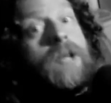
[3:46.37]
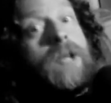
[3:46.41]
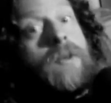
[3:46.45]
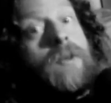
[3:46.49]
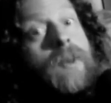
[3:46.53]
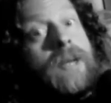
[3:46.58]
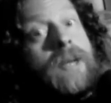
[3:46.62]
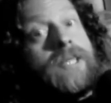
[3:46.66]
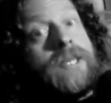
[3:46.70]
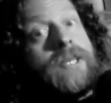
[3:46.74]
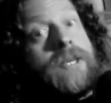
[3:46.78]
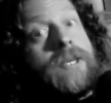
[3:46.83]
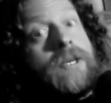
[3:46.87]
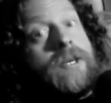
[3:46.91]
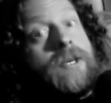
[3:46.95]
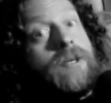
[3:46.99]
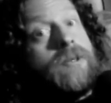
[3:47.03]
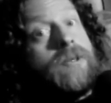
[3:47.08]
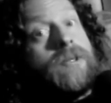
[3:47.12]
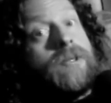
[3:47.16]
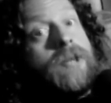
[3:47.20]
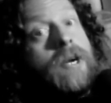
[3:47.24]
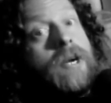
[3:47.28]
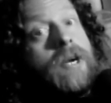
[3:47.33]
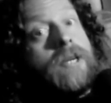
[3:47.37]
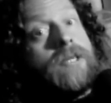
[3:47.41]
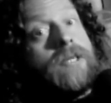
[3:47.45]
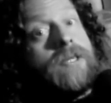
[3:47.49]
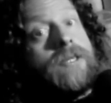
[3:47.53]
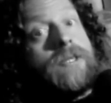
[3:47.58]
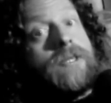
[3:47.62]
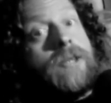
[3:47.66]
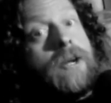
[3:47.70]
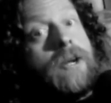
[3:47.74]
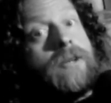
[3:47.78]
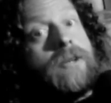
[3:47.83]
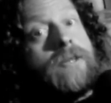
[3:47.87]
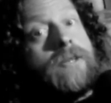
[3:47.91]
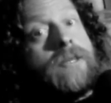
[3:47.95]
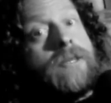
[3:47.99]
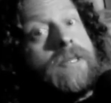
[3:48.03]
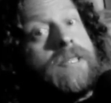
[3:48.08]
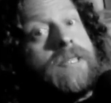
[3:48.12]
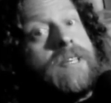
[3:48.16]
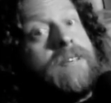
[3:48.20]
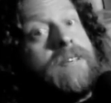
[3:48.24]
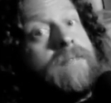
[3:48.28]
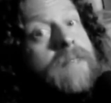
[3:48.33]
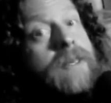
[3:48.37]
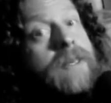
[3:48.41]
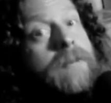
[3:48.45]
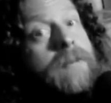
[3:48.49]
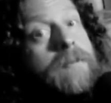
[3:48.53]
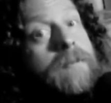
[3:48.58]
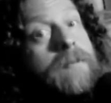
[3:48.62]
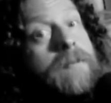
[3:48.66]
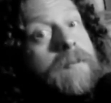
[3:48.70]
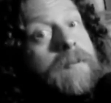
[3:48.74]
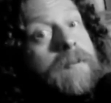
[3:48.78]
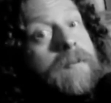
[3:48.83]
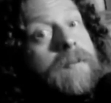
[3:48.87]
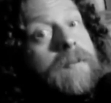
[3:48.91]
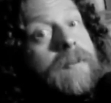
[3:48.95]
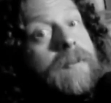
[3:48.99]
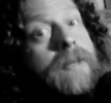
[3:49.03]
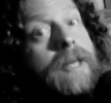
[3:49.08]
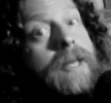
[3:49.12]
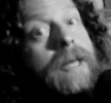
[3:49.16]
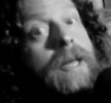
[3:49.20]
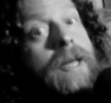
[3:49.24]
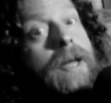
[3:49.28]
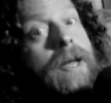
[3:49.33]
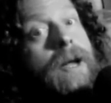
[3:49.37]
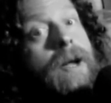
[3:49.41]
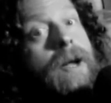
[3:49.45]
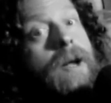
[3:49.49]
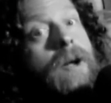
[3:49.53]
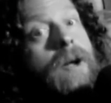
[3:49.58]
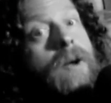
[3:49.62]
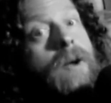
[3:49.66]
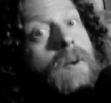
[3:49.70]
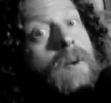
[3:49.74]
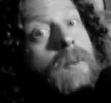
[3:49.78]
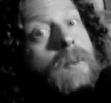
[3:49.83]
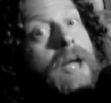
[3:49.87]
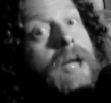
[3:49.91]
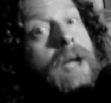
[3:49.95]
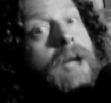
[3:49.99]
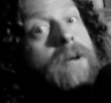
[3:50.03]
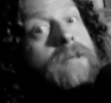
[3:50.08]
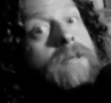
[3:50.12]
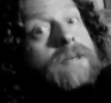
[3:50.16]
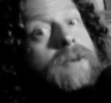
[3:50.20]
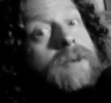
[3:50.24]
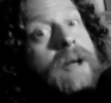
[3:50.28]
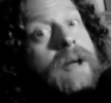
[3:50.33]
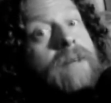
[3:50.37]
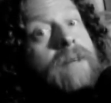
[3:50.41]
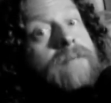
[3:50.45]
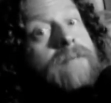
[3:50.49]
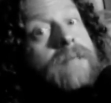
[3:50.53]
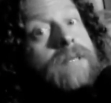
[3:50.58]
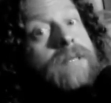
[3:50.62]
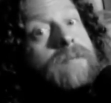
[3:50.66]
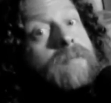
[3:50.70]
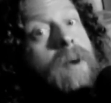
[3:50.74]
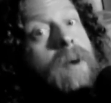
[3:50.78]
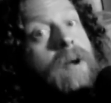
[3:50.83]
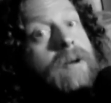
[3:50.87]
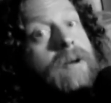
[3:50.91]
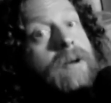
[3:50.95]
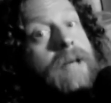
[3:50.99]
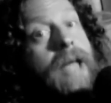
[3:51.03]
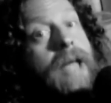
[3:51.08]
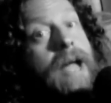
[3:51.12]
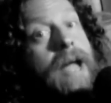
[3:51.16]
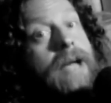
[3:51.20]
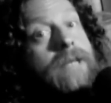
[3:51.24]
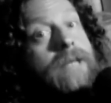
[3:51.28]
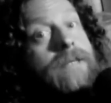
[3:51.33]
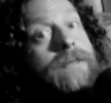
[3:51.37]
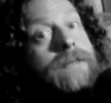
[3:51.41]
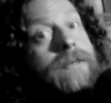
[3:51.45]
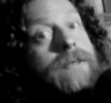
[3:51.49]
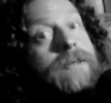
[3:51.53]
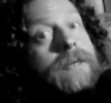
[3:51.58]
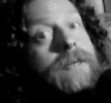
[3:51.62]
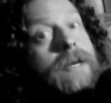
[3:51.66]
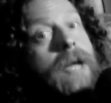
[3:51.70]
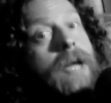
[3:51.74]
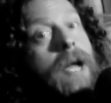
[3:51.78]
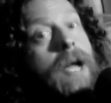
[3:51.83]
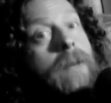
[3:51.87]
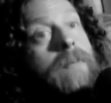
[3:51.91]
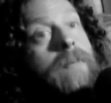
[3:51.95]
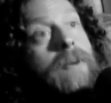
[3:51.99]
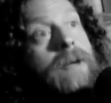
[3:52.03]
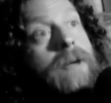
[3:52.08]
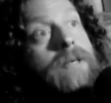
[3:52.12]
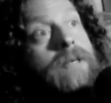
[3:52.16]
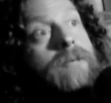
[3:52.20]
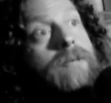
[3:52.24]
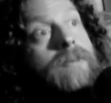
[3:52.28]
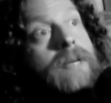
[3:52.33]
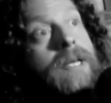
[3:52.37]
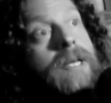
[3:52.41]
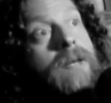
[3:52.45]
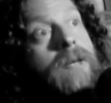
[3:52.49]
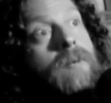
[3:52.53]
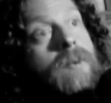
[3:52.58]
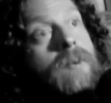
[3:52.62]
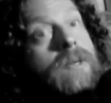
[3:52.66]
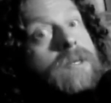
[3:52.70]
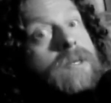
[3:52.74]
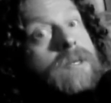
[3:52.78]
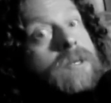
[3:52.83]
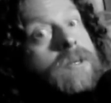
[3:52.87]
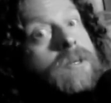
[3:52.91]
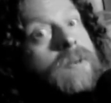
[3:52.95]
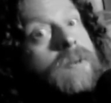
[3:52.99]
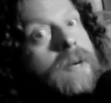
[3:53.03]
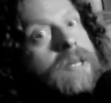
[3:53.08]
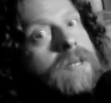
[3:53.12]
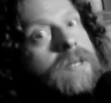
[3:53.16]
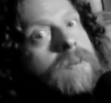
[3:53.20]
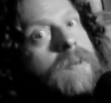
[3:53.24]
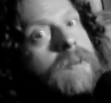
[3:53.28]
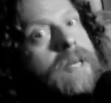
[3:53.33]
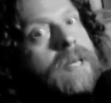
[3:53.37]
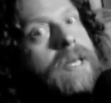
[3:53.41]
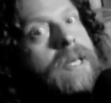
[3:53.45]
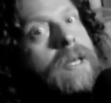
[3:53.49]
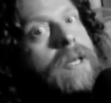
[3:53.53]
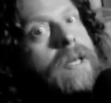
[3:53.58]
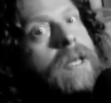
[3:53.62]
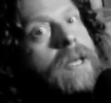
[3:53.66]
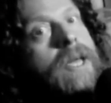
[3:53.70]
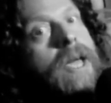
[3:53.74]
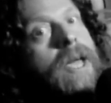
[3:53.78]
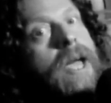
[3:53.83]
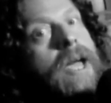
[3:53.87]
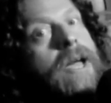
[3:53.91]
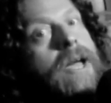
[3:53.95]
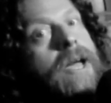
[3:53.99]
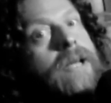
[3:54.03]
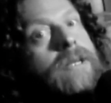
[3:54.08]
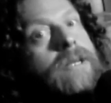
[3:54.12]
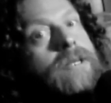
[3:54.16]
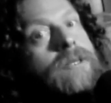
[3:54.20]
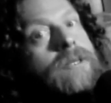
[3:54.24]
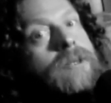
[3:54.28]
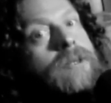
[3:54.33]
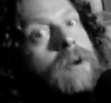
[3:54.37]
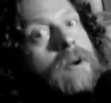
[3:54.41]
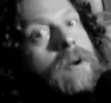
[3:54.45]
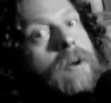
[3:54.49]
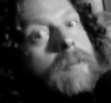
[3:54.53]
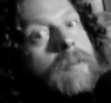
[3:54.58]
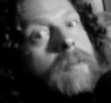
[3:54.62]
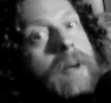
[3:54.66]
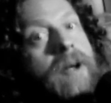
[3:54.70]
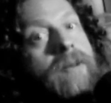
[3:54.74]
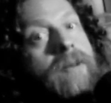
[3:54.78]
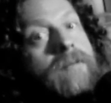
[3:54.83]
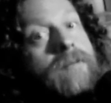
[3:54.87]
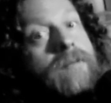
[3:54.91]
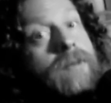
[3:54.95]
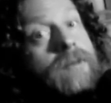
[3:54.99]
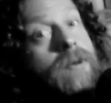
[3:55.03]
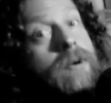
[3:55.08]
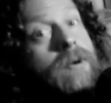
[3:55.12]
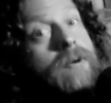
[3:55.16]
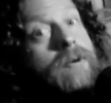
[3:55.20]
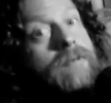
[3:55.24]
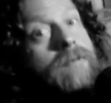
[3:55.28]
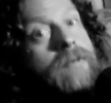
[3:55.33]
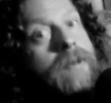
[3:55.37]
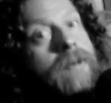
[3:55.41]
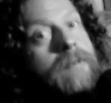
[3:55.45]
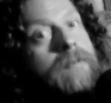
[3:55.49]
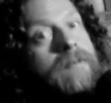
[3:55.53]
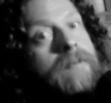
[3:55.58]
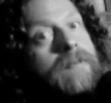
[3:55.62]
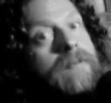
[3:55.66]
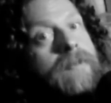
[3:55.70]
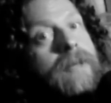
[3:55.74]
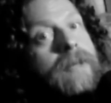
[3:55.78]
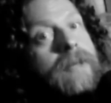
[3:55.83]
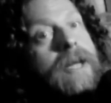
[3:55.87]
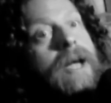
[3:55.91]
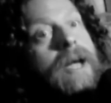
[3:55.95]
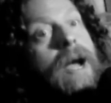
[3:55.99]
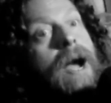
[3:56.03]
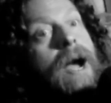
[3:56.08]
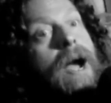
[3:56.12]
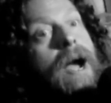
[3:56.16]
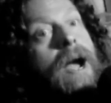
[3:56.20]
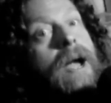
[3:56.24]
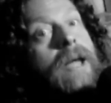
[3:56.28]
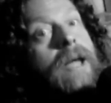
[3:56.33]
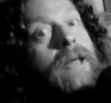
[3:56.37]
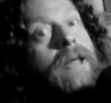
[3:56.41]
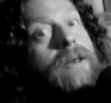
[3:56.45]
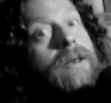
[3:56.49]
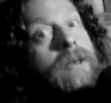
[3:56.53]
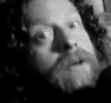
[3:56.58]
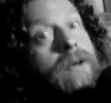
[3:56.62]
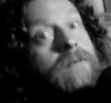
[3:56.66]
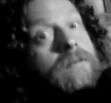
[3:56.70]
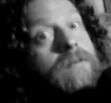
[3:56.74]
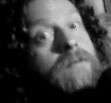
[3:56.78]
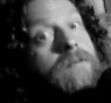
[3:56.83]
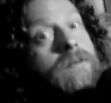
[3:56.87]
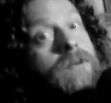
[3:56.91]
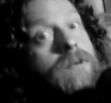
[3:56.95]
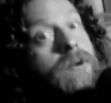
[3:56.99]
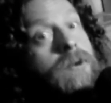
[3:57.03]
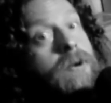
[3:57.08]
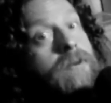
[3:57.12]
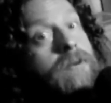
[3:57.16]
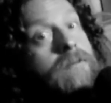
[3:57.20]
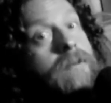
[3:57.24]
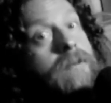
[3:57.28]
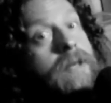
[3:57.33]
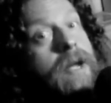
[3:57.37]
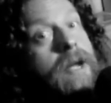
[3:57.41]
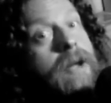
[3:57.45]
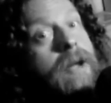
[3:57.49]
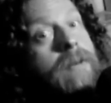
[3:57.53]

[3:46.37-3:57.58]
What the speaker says: and you're watching newsdocs.tv. We're going to have this podcast approximately once or twice a week and talk about photography. I love photography.